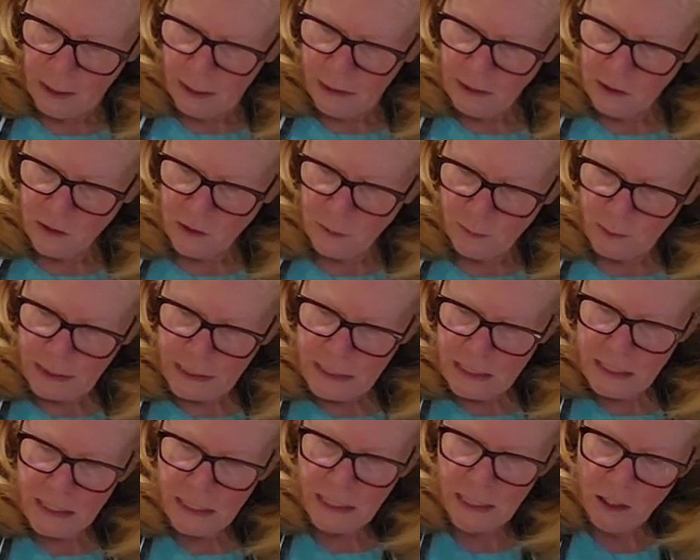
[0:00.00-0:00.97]
So I'm
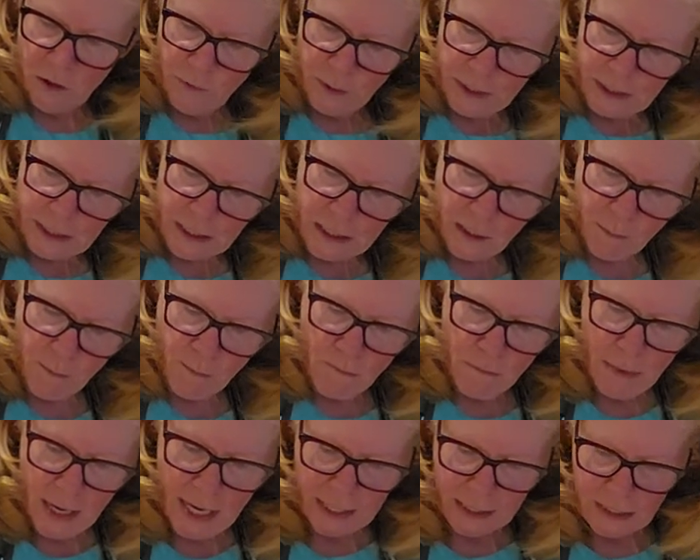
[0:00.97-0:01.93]
continuing to
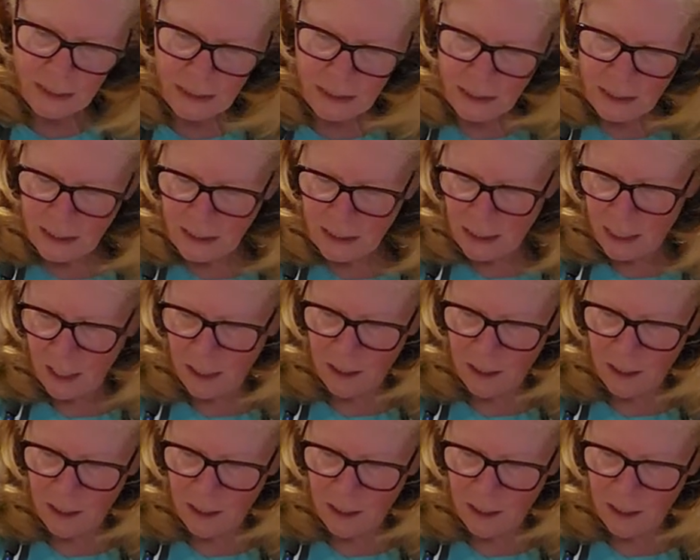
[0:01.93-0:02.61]
mix.